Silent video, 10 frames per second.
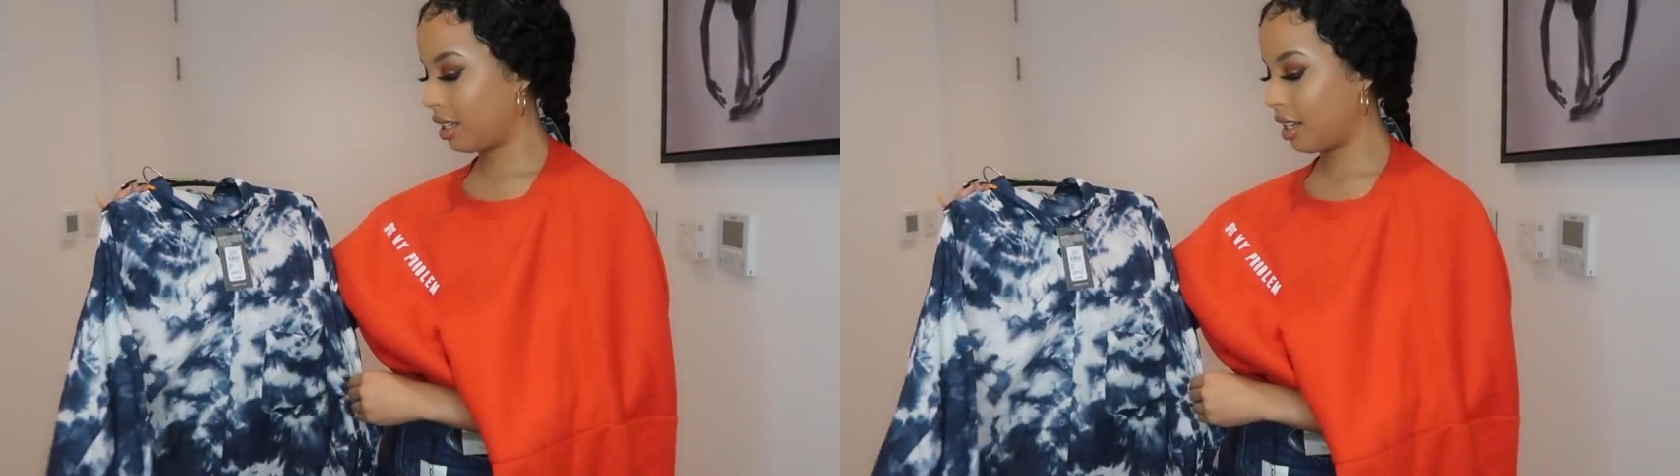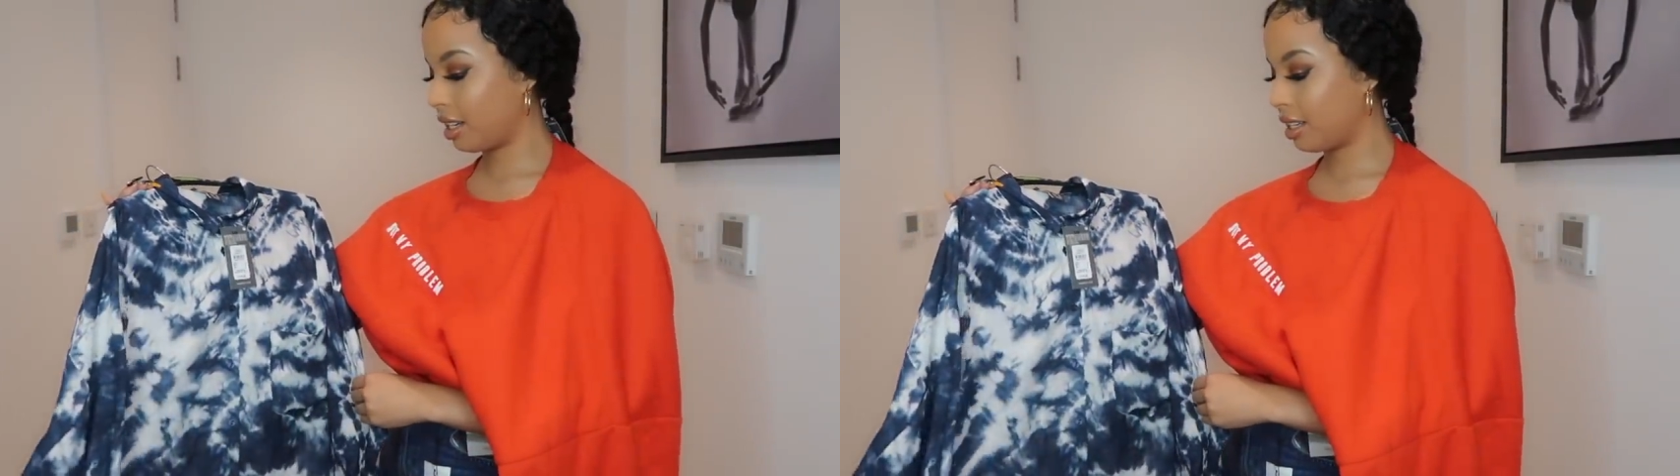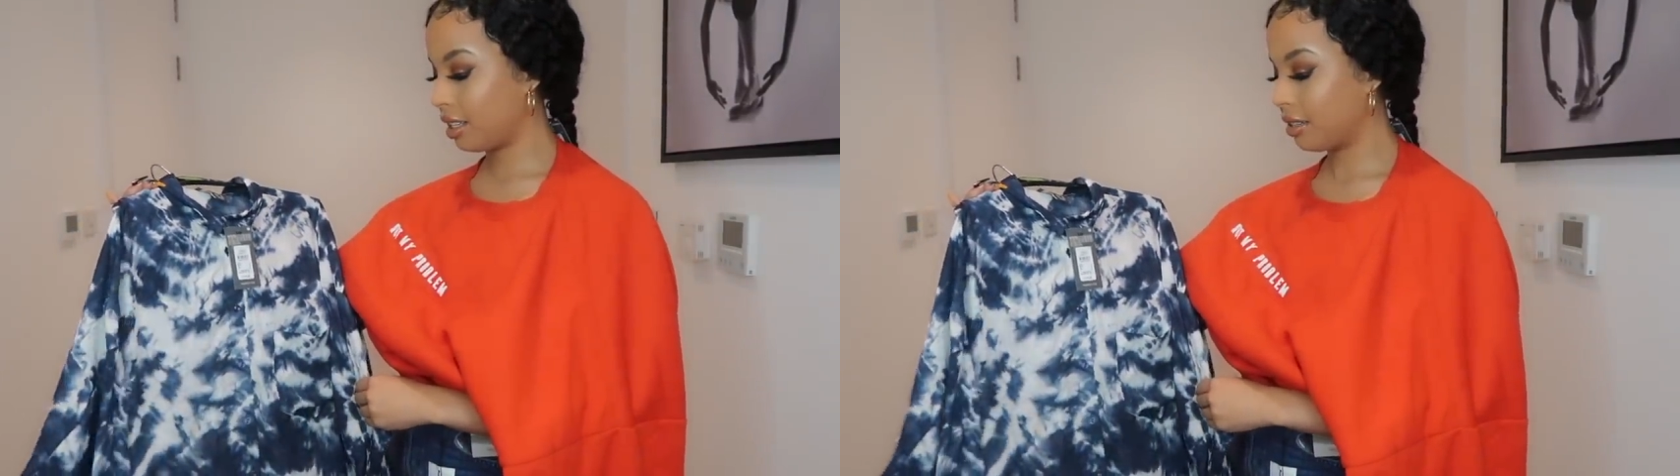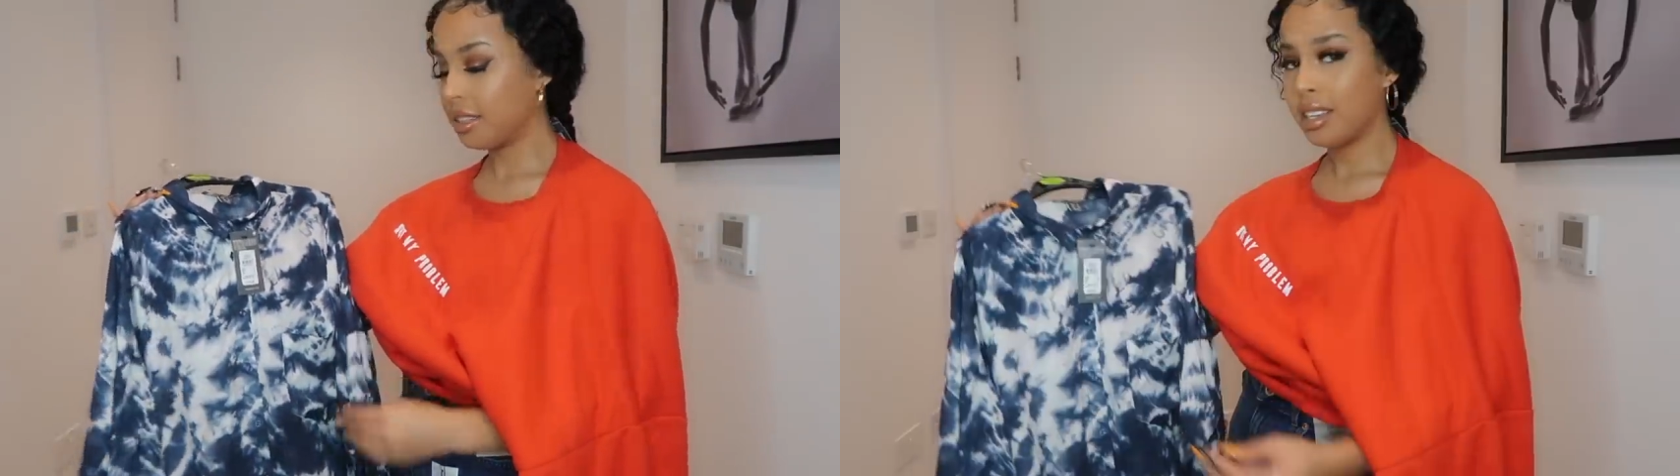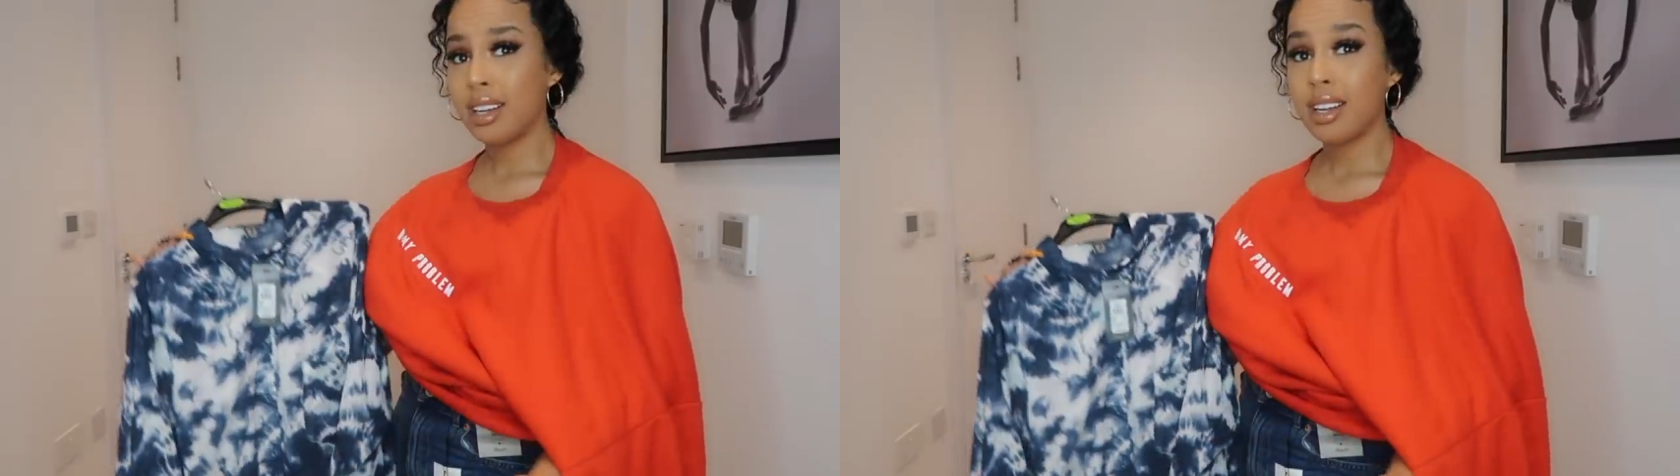like,
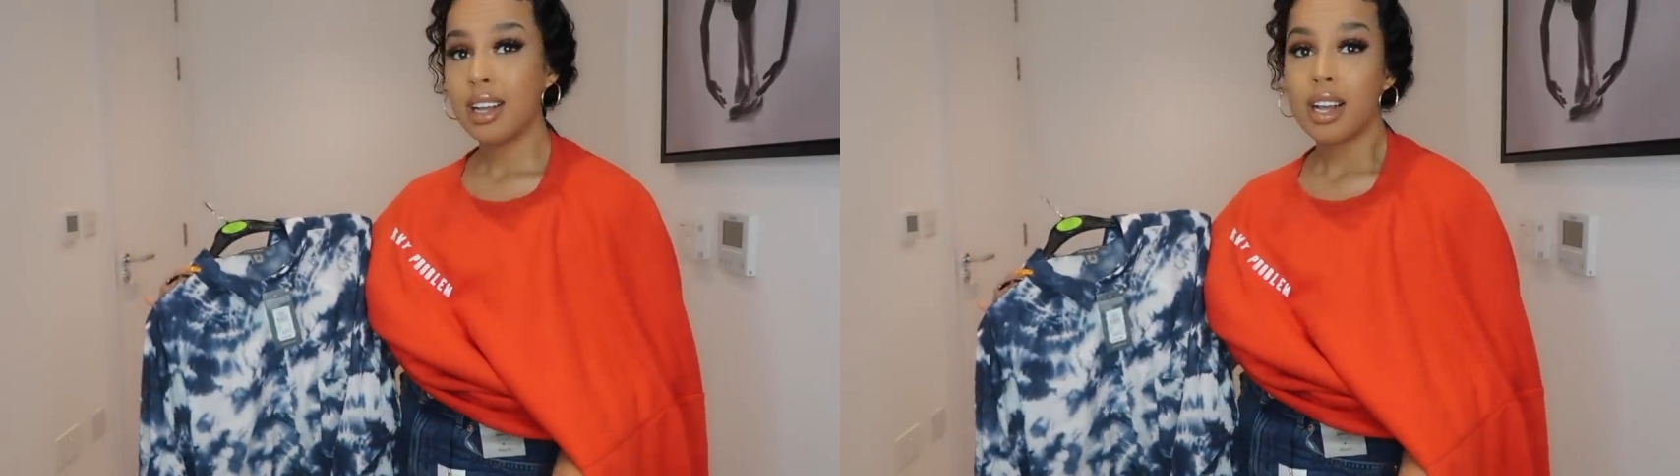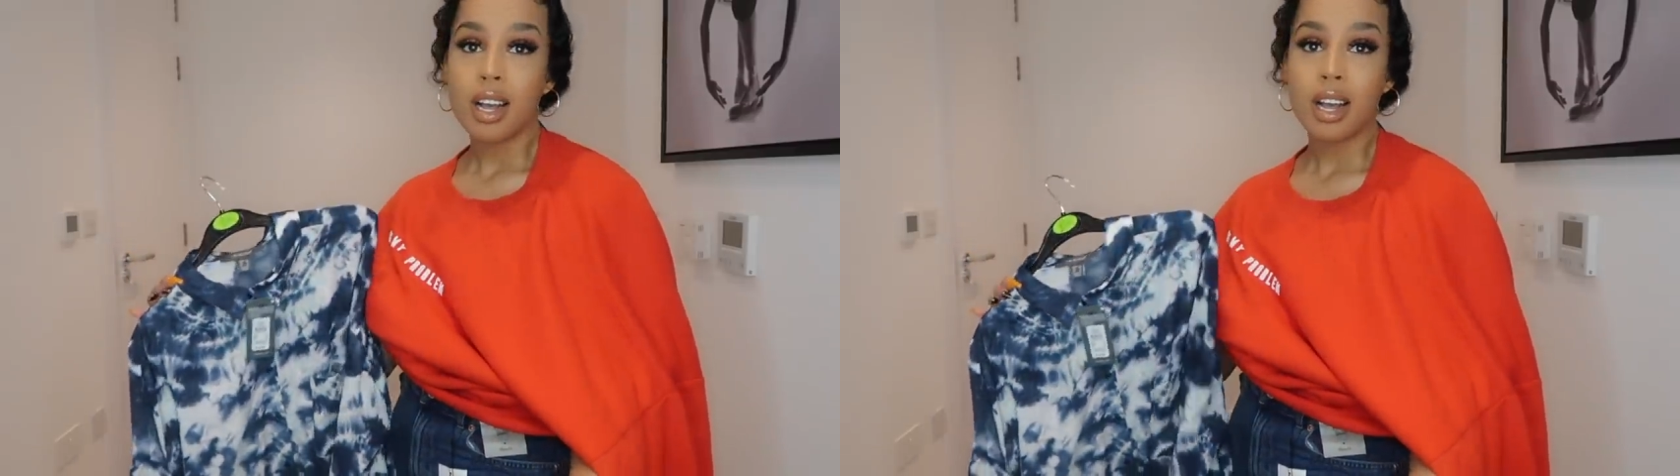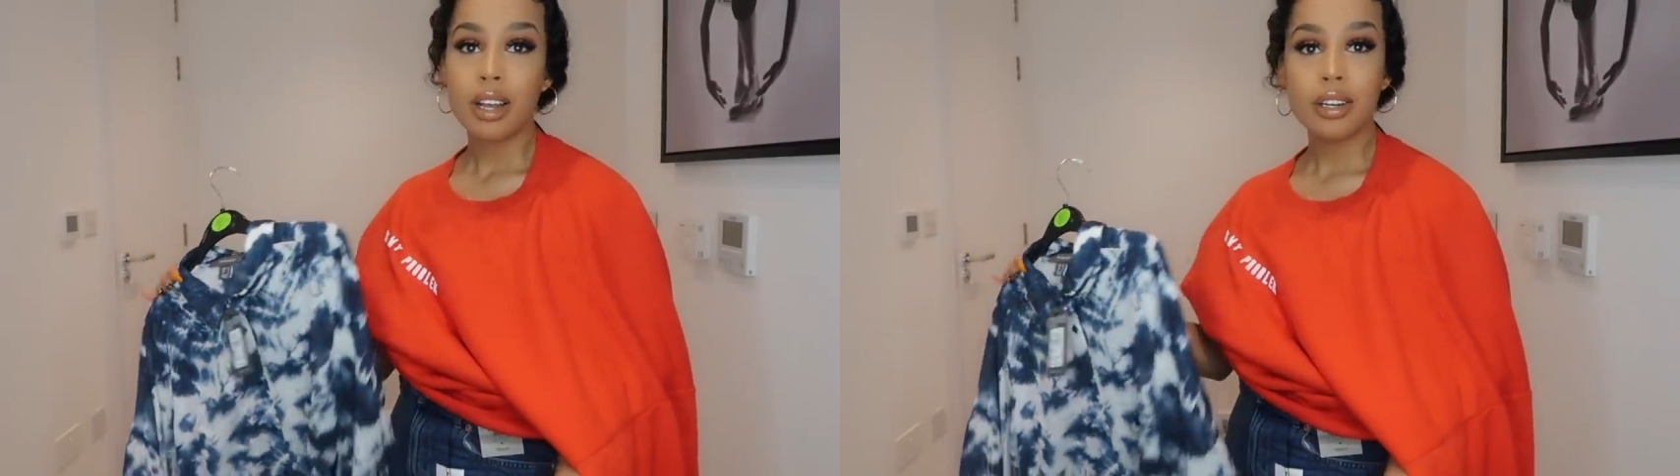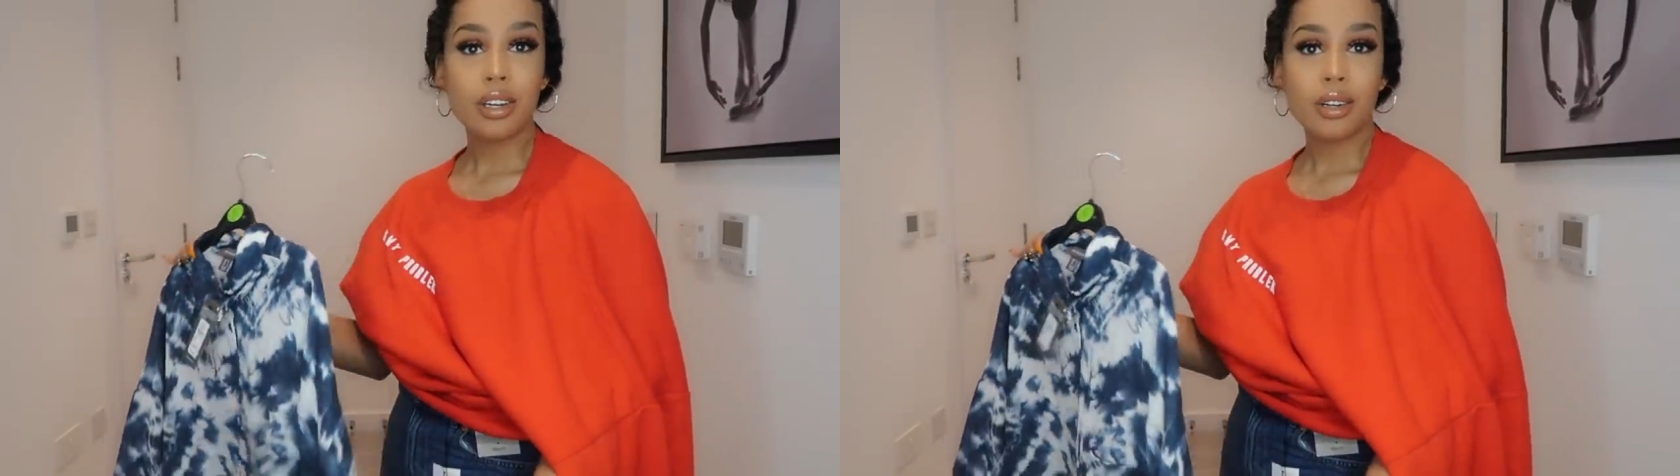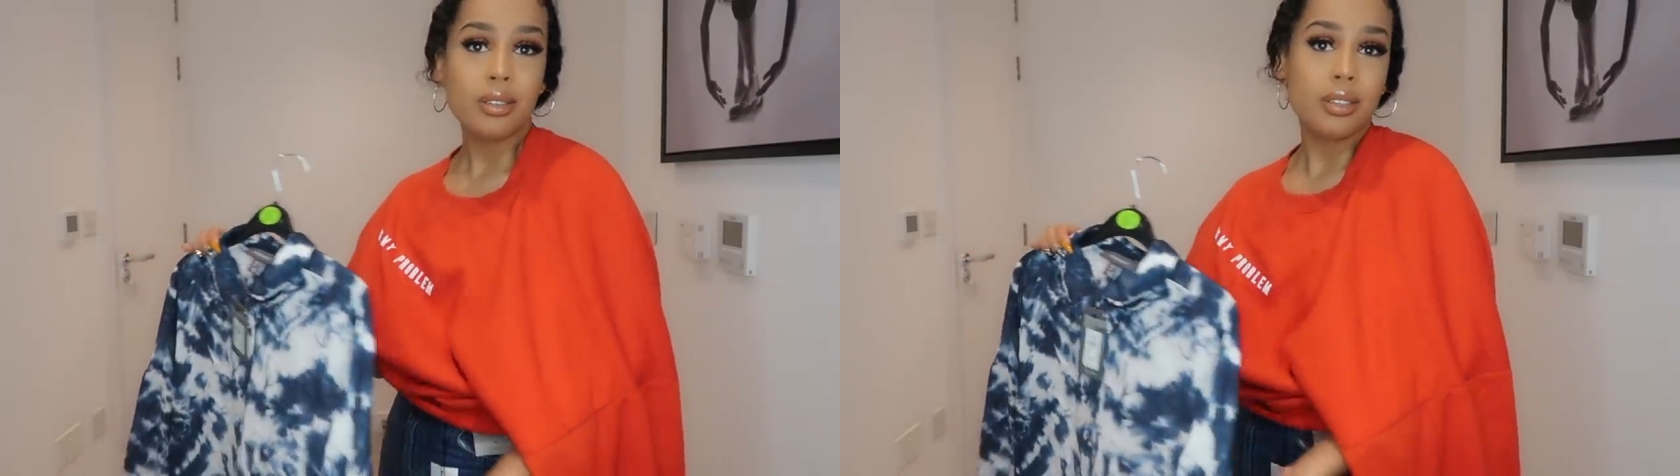I don't
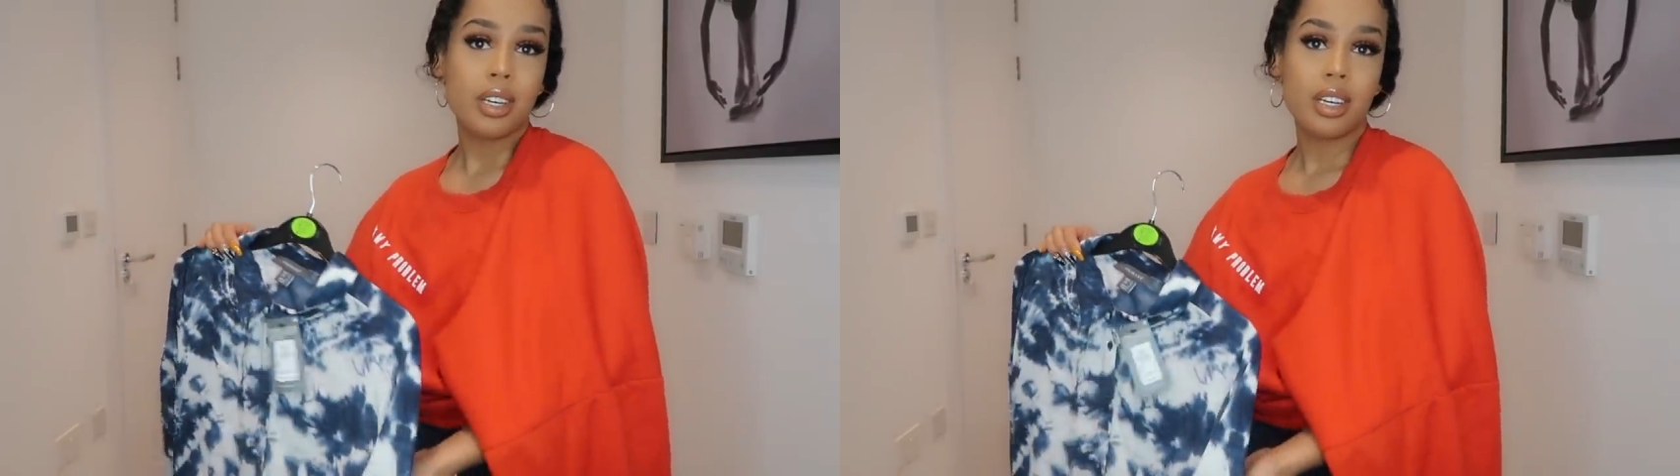know.